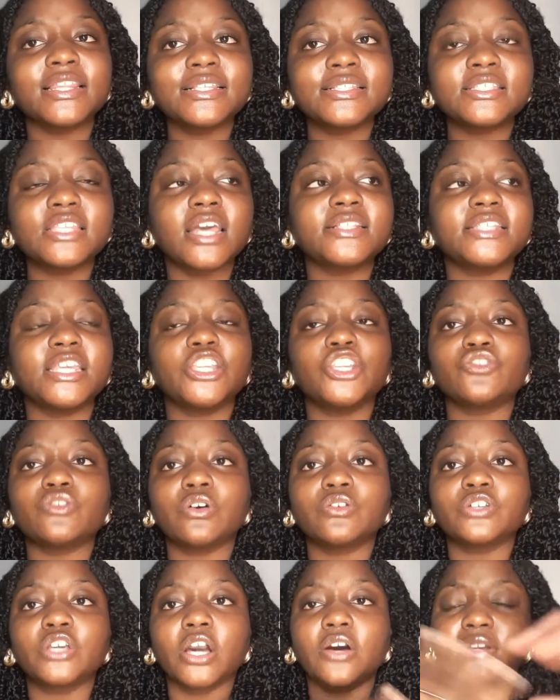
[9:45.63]
this 13 year
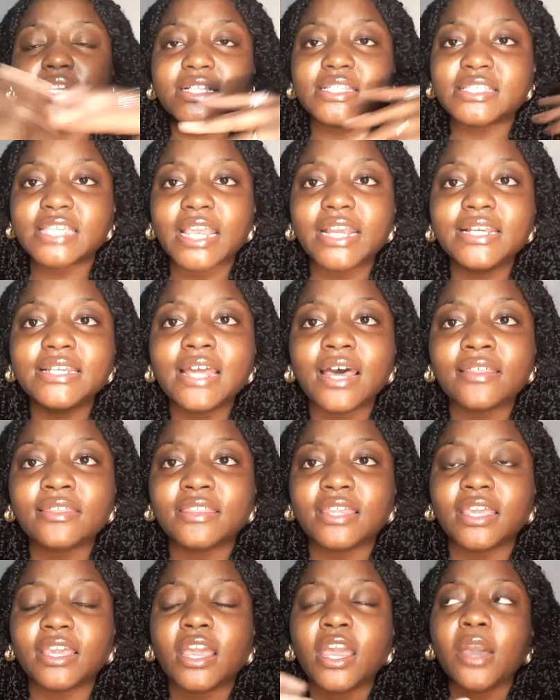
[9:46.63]
old girl and saying
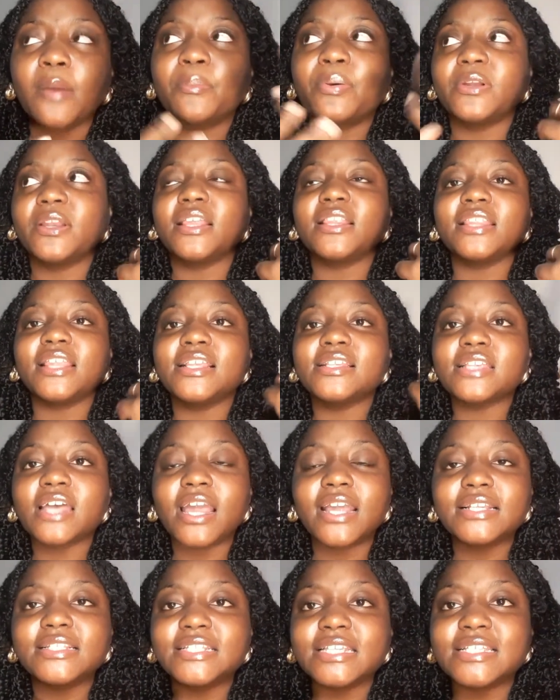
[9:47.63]
nothing, putting these
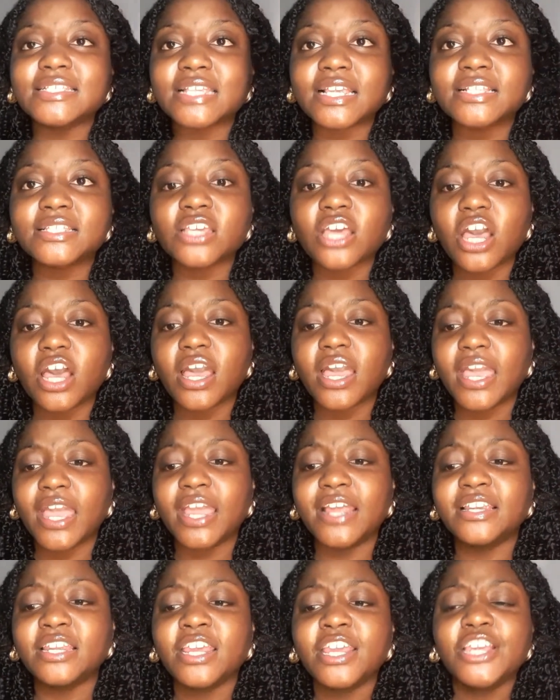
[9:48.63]
ideas into her
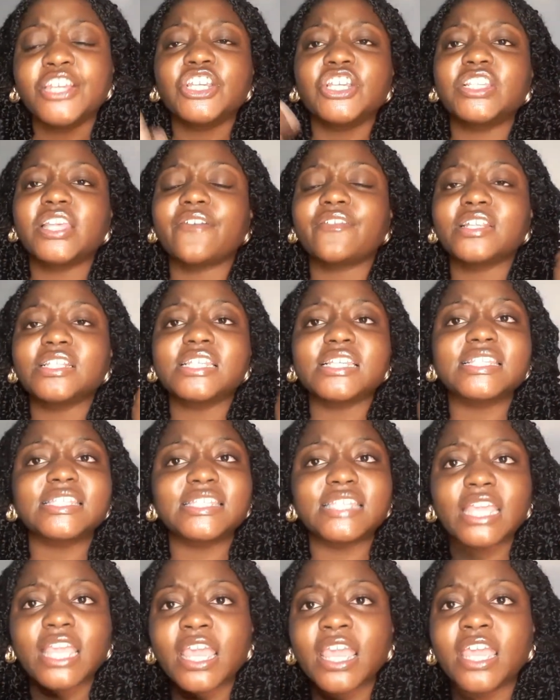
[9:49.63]
head, she's having to
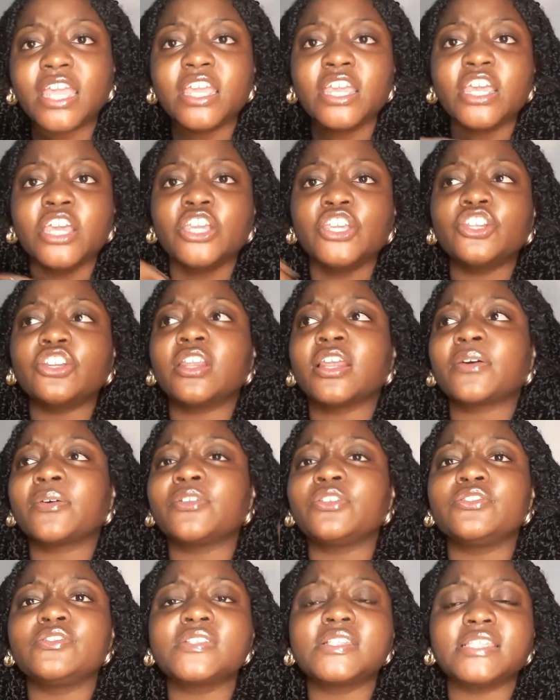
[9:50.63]
sing it. You know, like
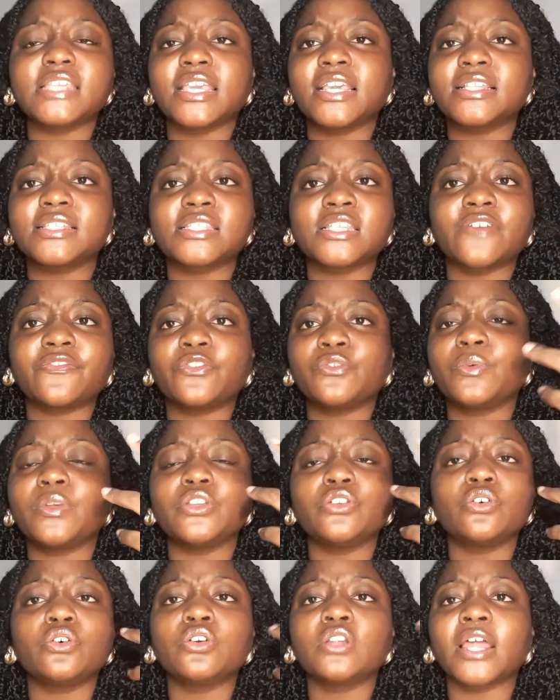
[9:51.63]
when you sing and stuff, and
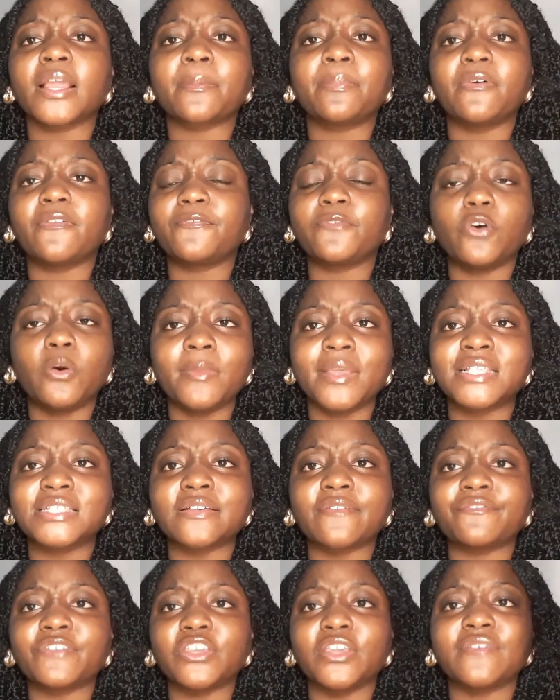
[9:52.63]
when you're like performing
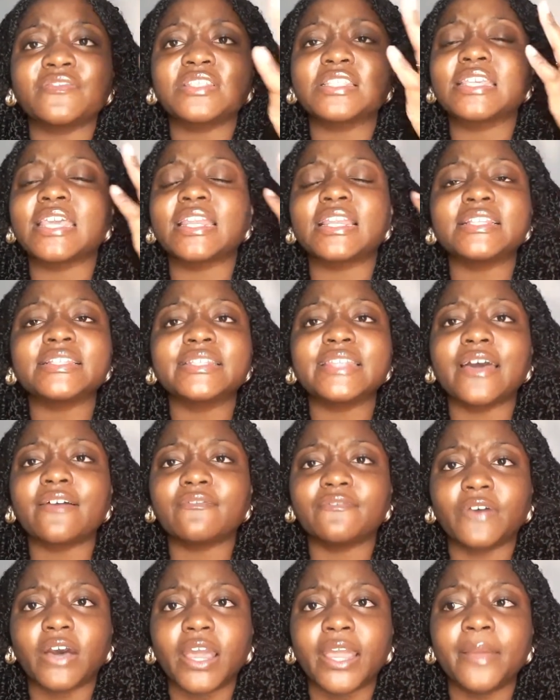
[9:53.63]
something, you have to get into
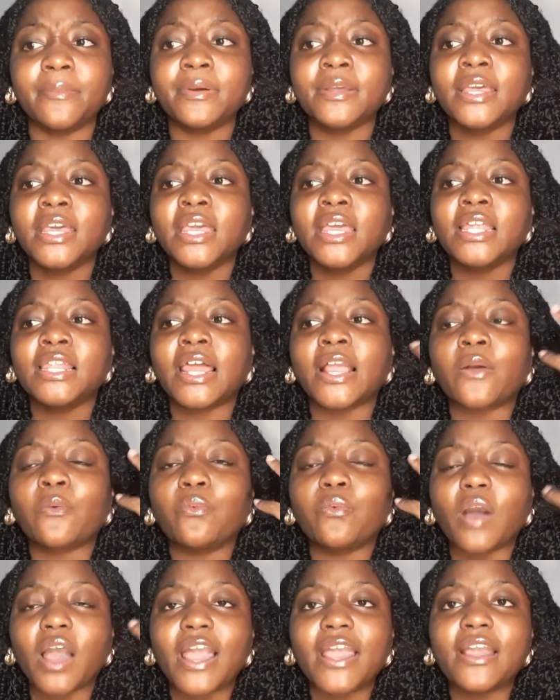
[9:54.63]
that vibe. Like,
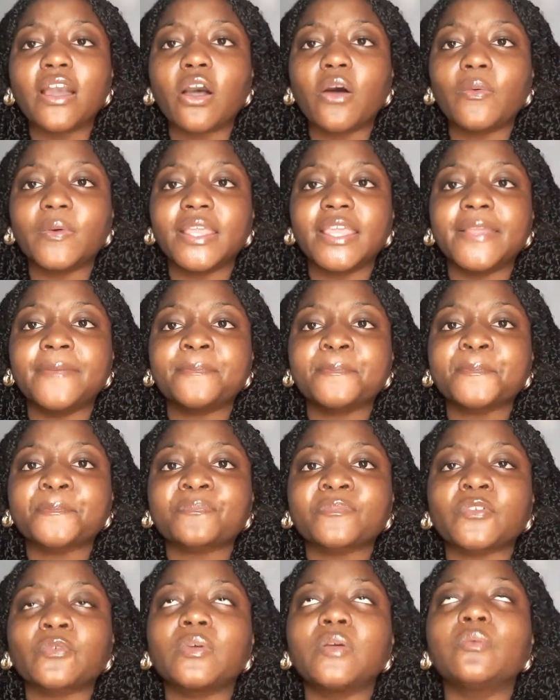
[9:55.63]
why are we
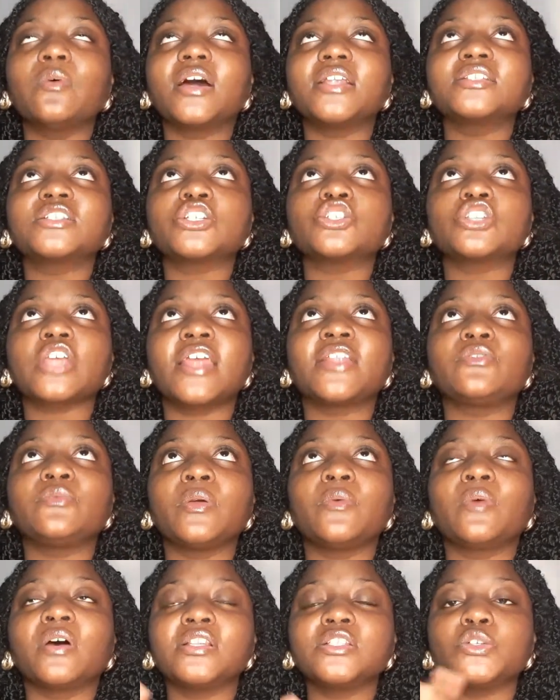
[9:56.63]
we wonder and
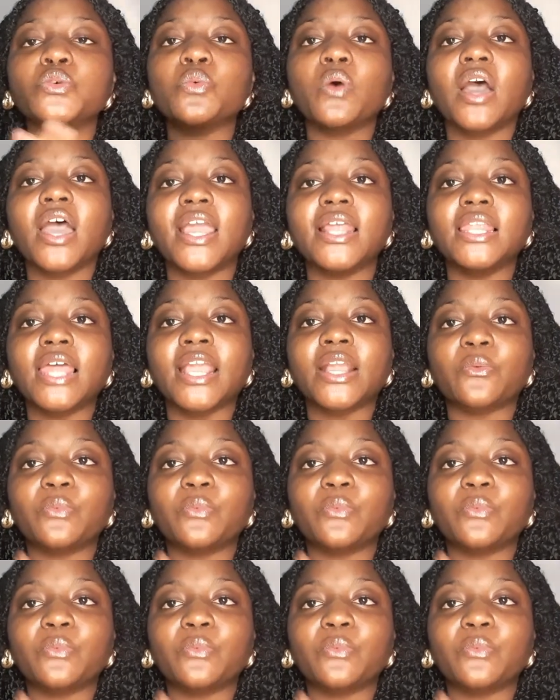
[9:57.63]
we wonder why like